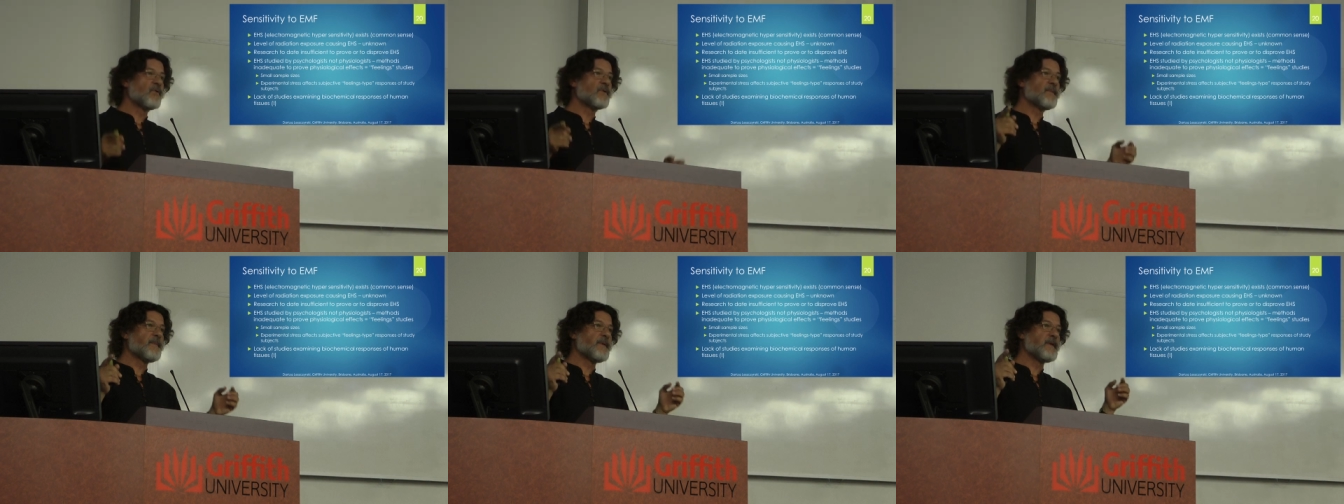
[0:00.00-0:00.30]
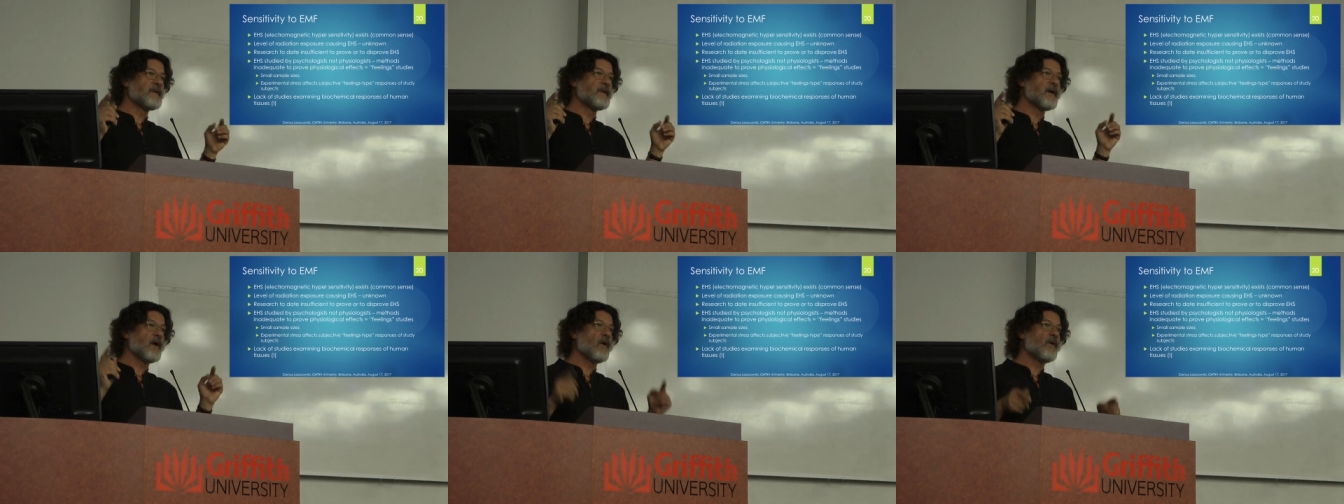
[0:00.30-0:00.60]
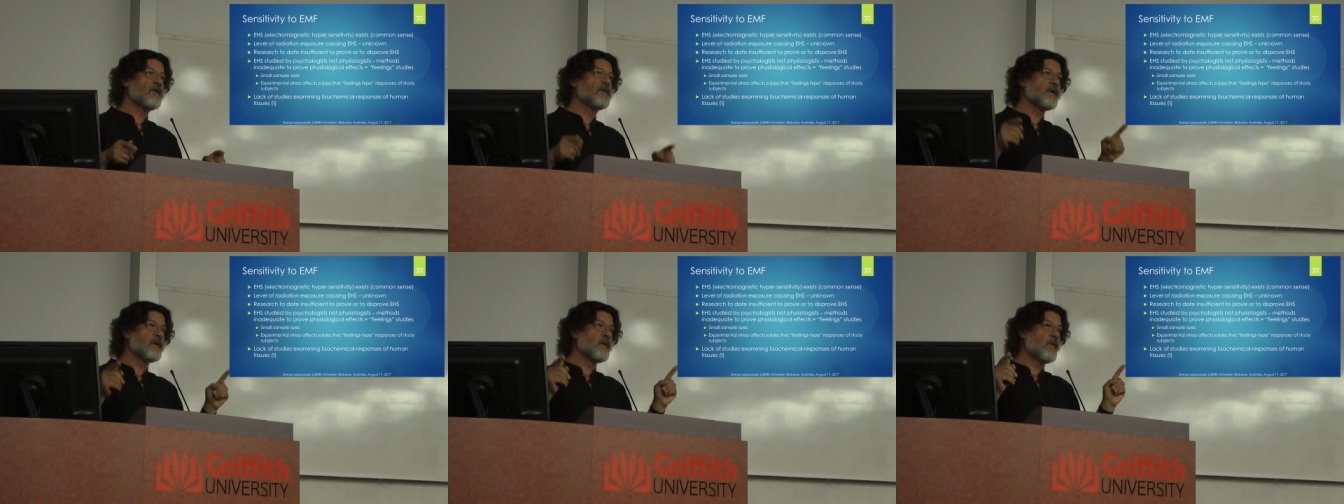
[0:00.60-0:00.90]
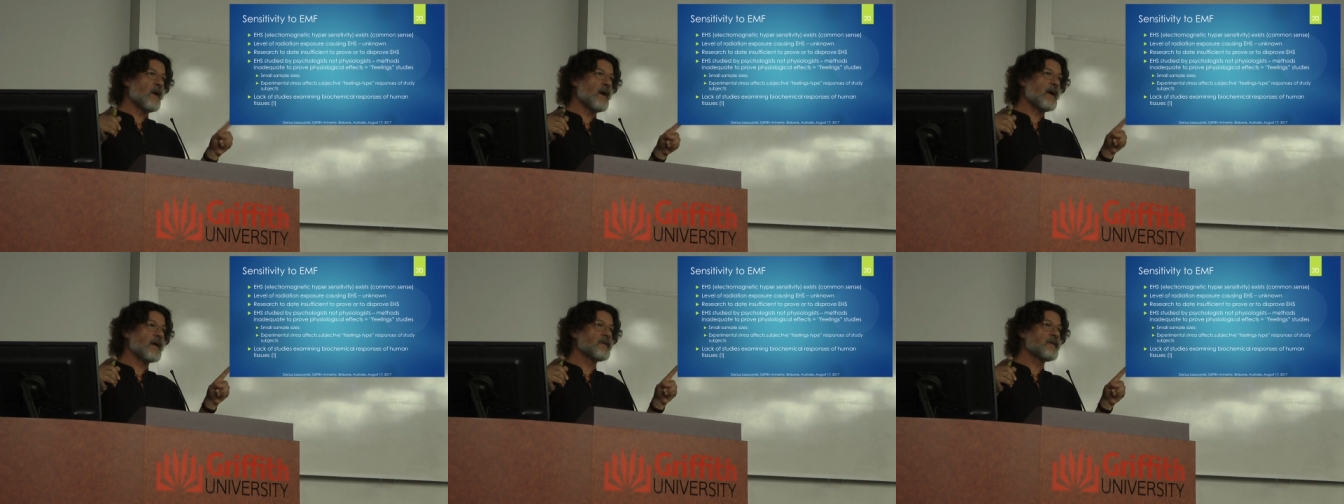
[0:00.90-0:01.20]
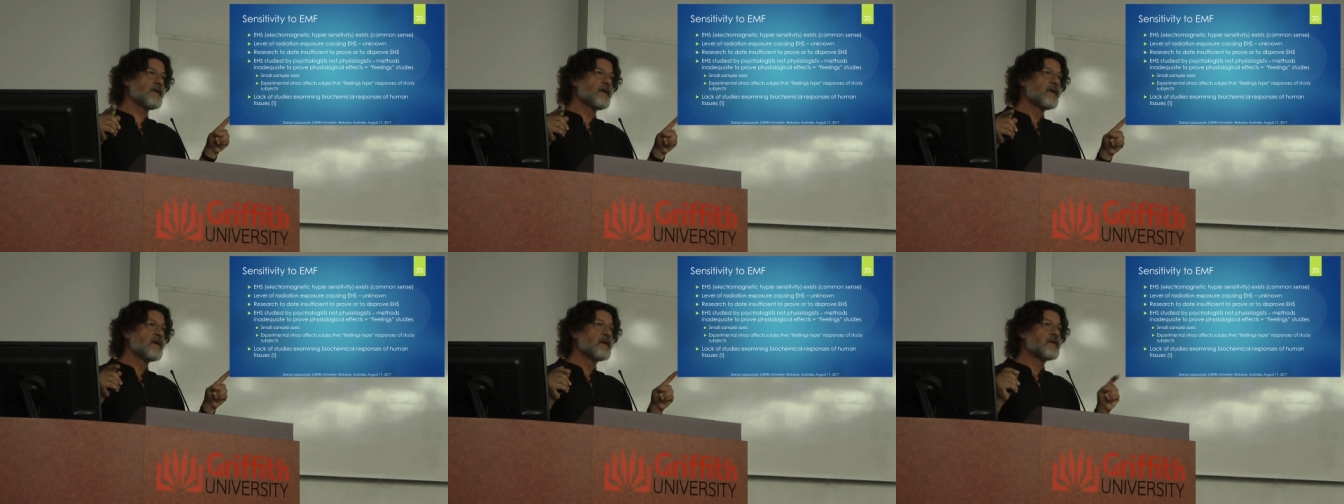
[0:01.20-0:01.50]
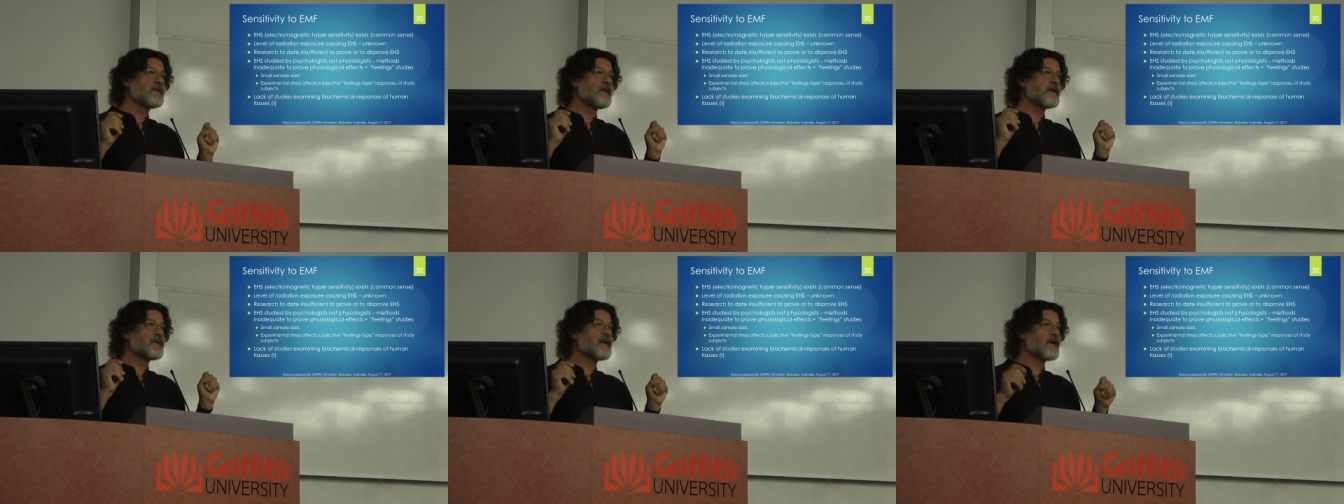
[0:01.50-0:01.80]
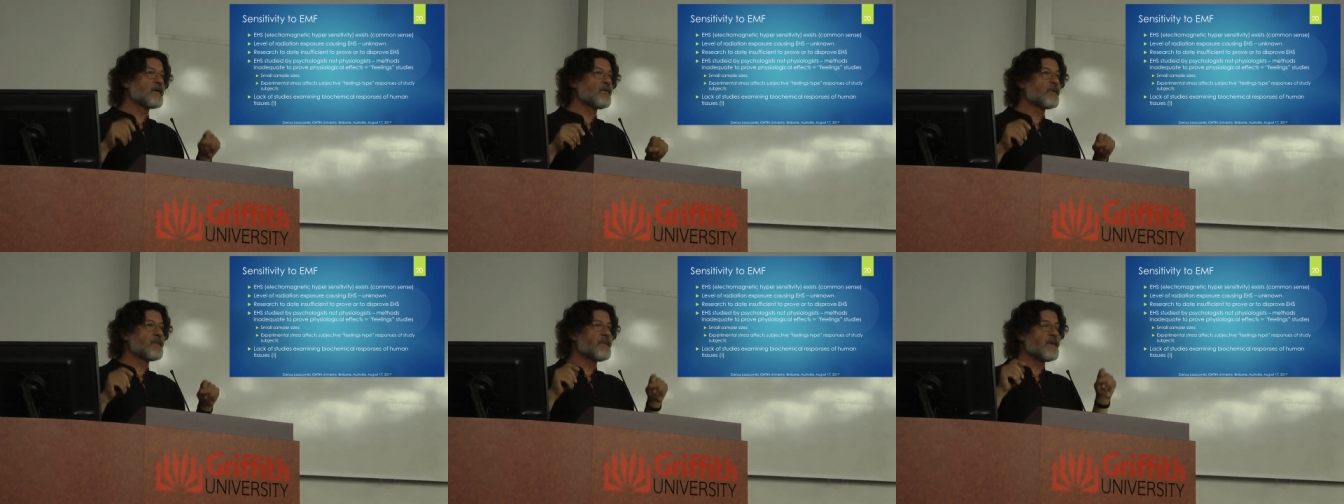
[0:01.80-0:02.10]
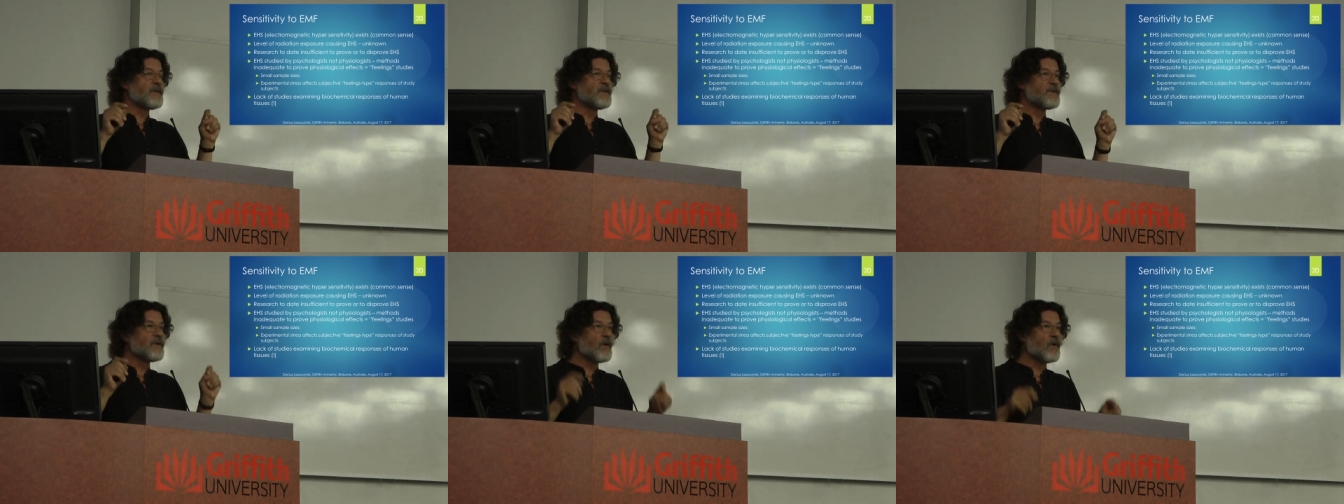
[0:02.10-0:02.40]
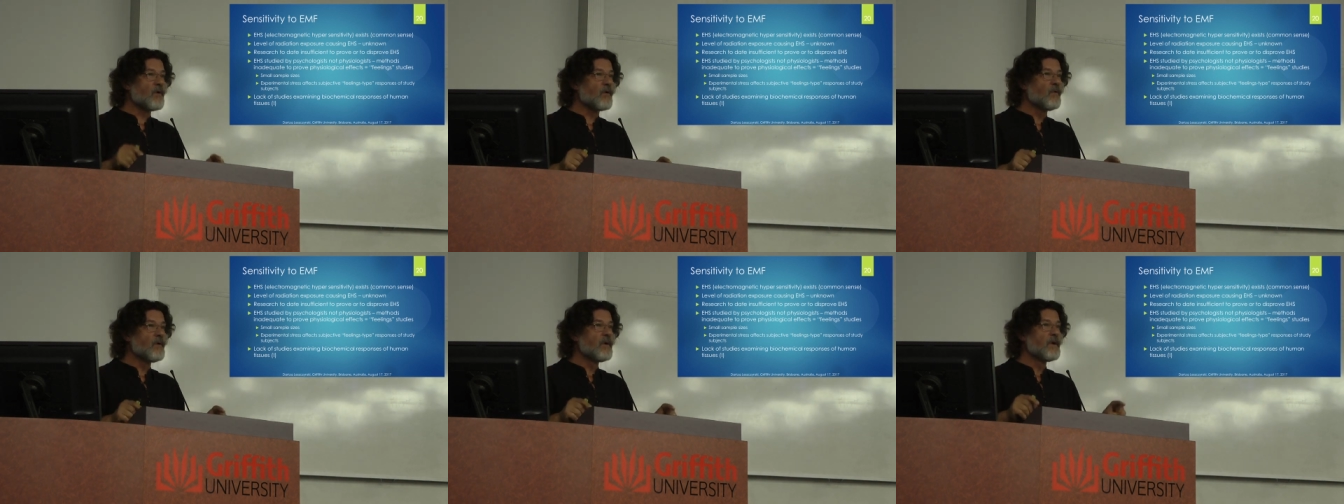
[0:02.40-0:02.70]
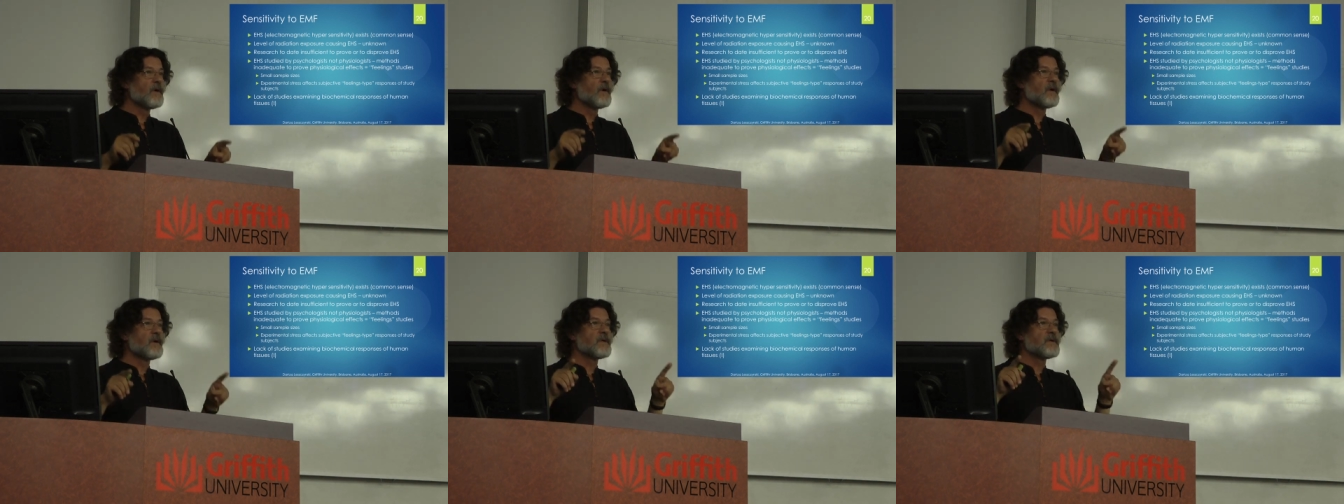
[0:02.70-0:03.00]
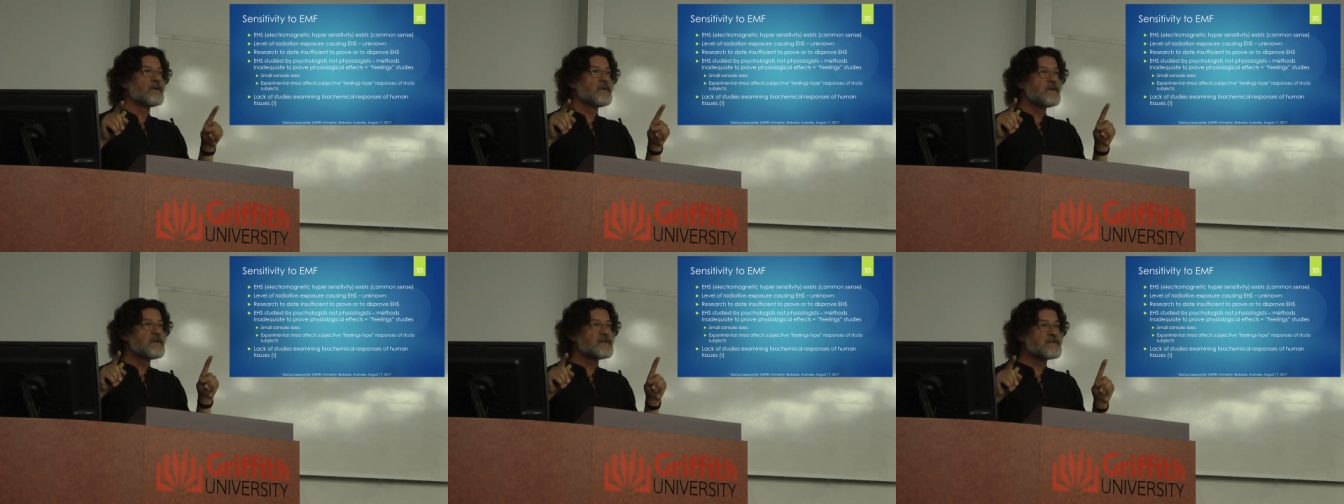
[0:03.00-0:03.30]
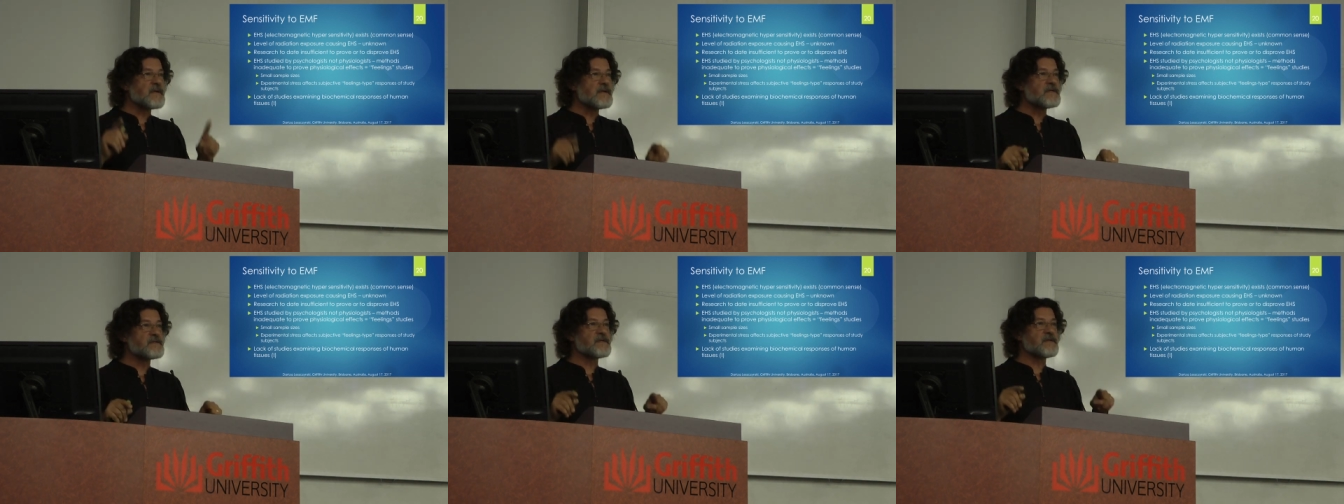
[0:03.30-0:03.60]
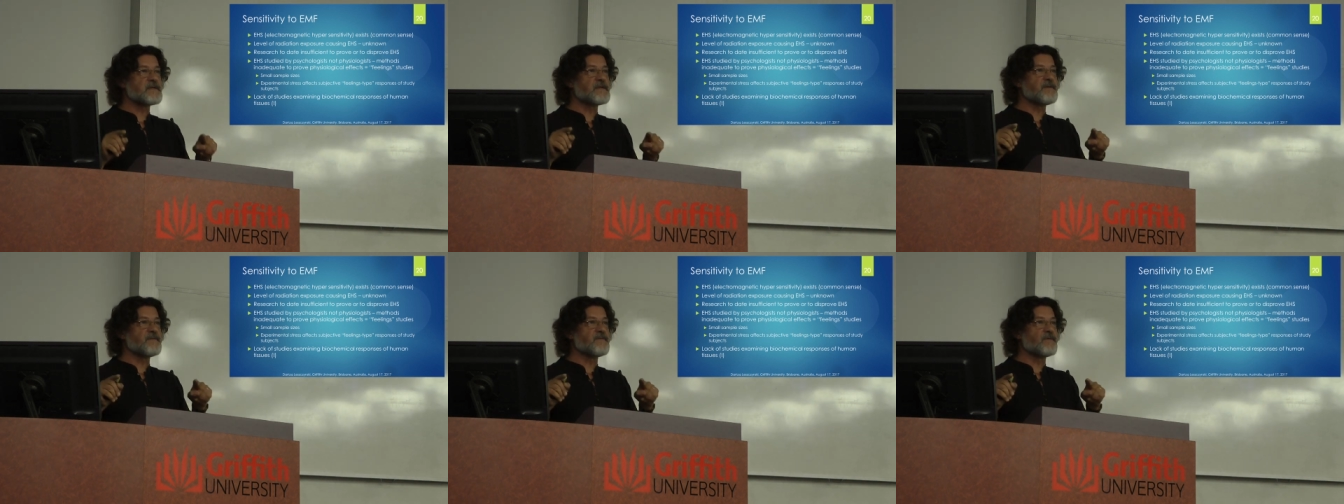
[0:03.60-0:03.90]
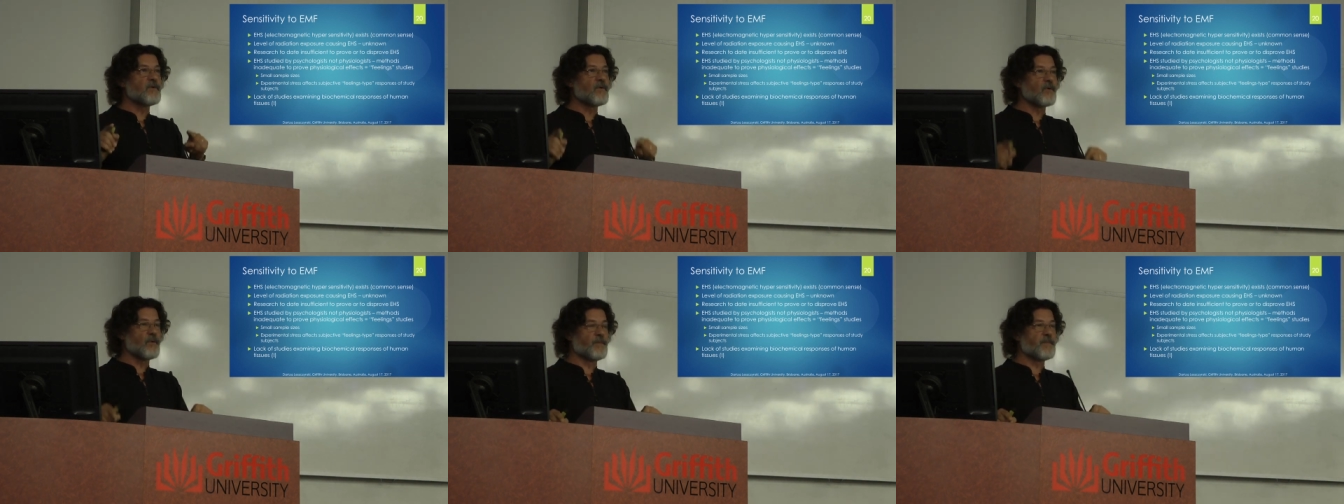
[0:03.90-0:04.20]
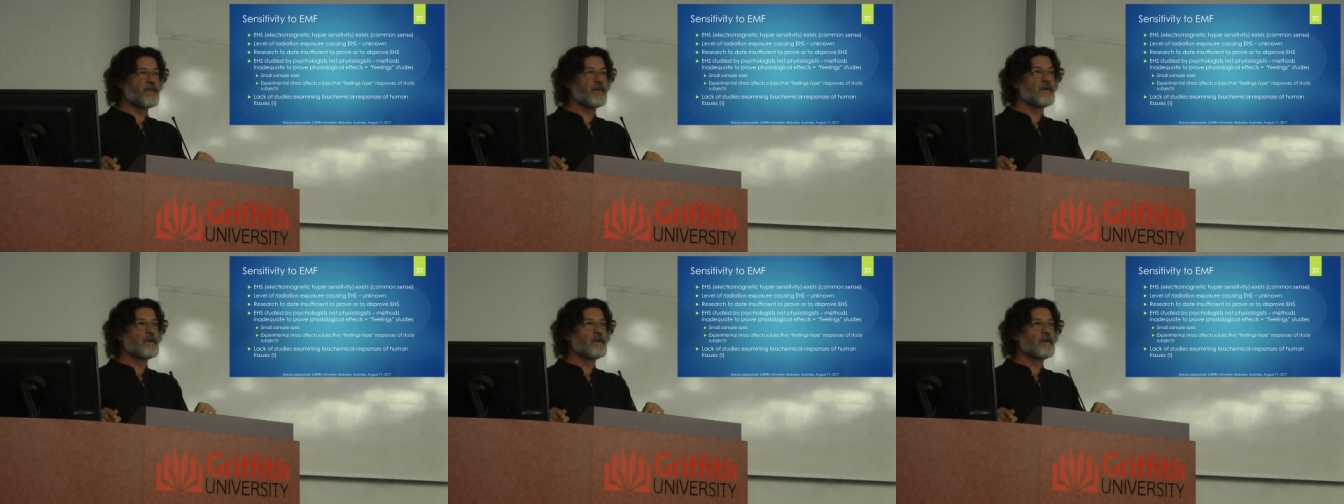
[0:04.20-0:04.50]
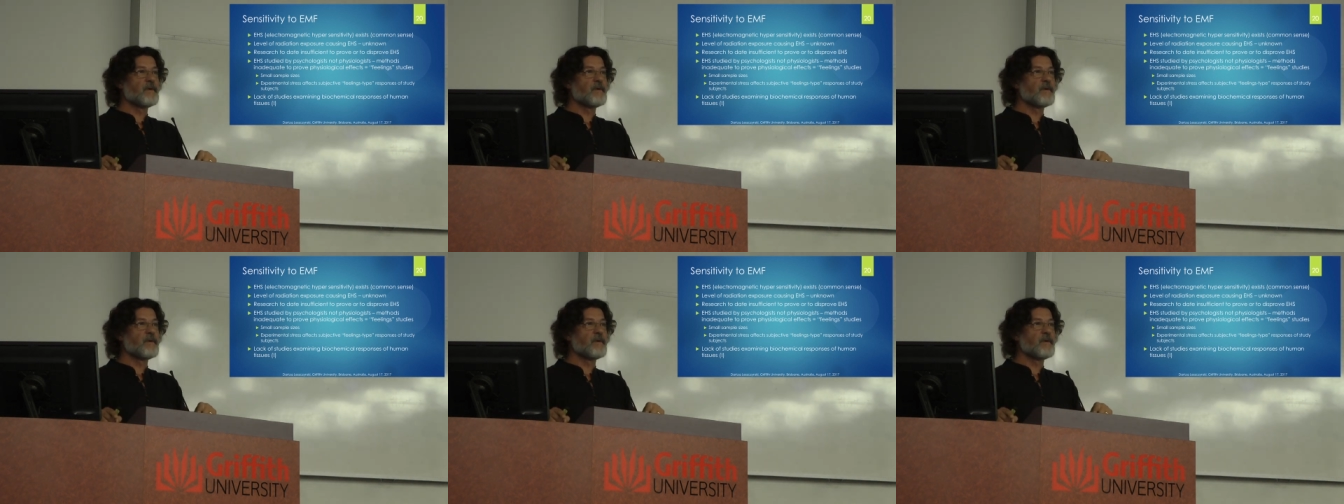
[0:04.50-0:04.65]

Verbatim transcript: would be the only one that there would be no sensitive group,